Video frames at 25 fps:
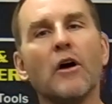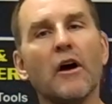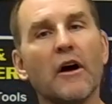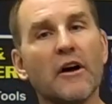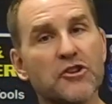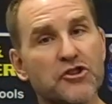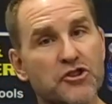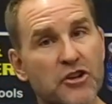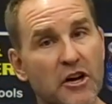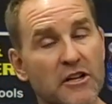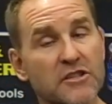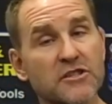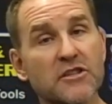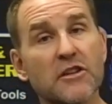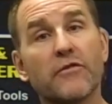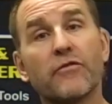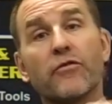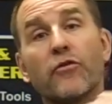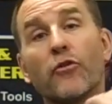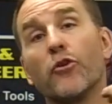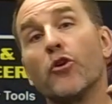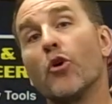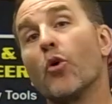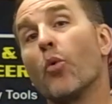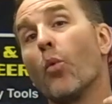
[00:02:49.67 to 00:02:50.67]
adjusted
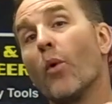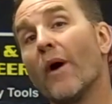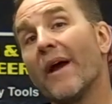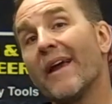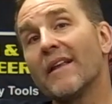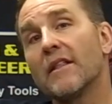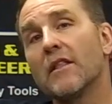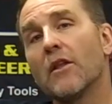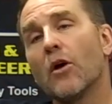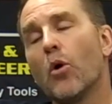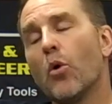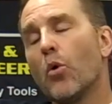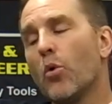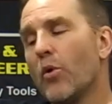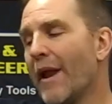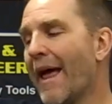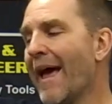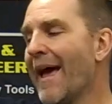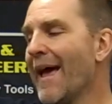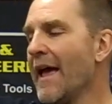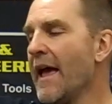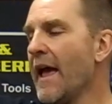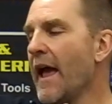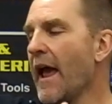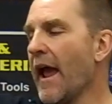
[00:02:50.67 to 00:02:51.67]
for your weight load
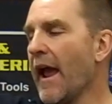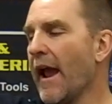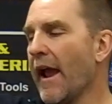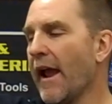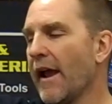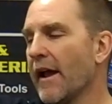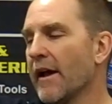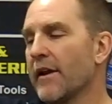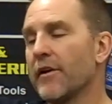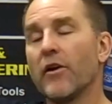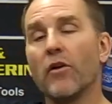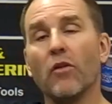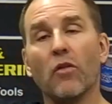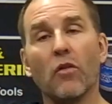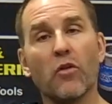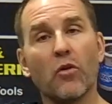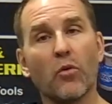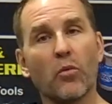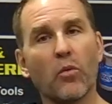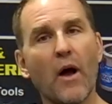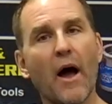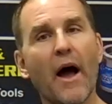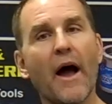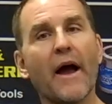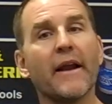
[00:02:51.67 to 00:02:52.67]
and the
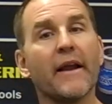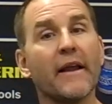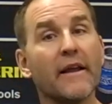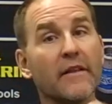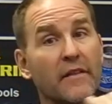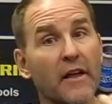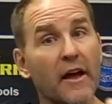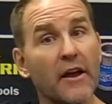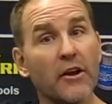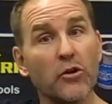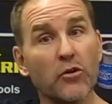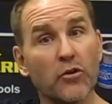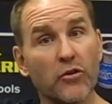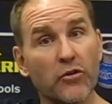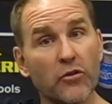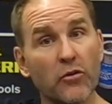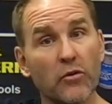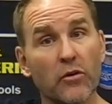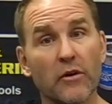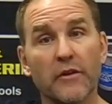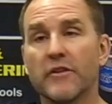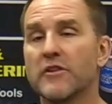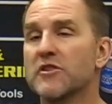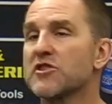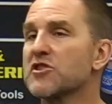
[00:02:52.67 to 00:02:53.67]
riding that you're
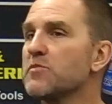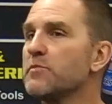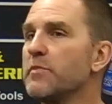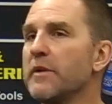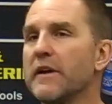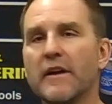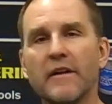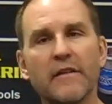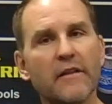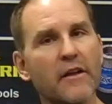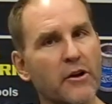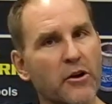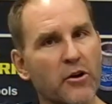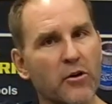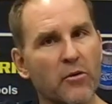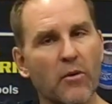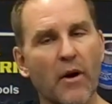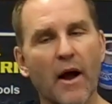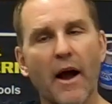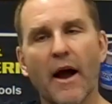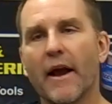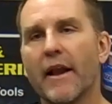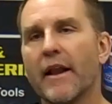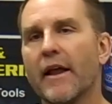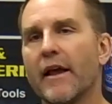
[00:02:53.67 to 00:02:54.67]
doing, the speed that you're
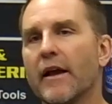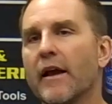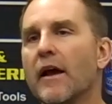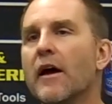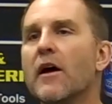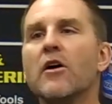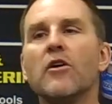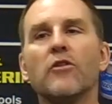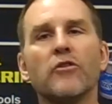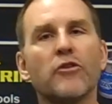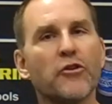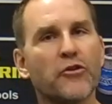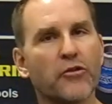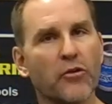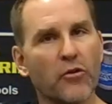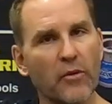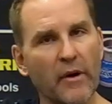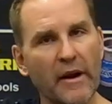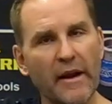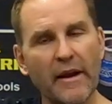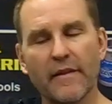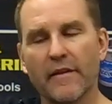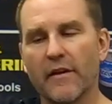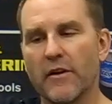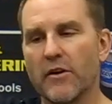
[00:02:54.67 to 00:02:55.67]
riding, the
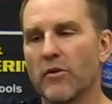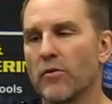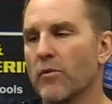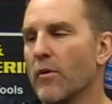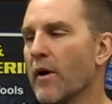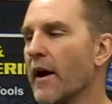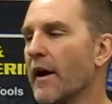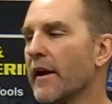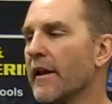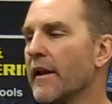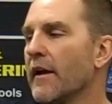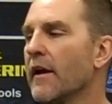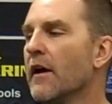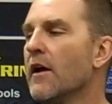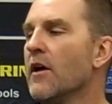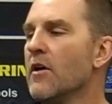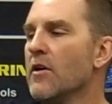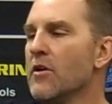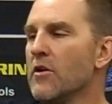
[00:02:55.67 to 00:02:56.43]
terrain that you're riding.